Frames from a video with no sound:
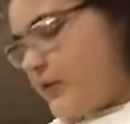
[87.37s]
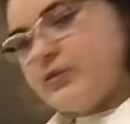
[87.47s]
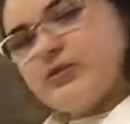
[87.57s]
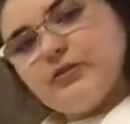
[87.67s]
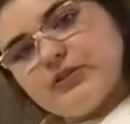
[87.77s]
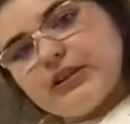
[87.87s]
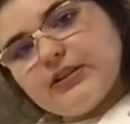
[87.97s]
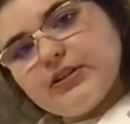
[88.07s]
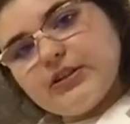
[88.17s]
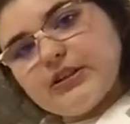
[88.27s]
So if you take
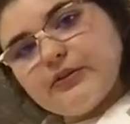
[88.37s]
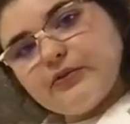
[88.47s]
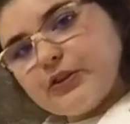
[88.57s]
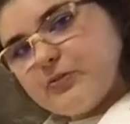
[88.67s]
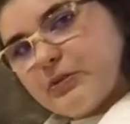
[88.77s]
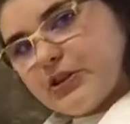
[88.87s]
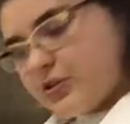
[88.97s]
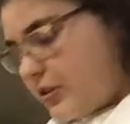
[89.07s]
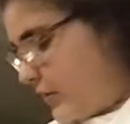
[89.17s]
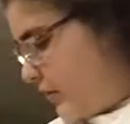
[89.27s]
a look at the first
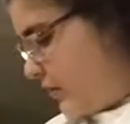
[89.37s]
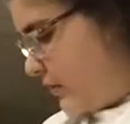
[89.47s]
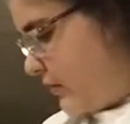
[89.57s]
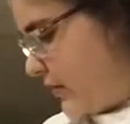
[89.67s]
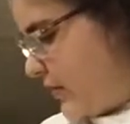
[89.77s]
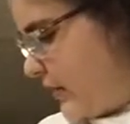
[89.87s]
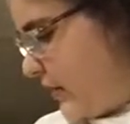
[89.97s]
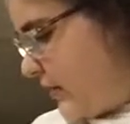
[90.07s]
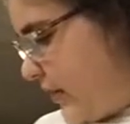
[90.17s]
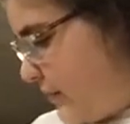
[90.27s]
picture here, you can see an
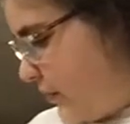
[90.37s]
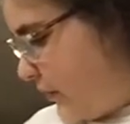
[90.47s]
example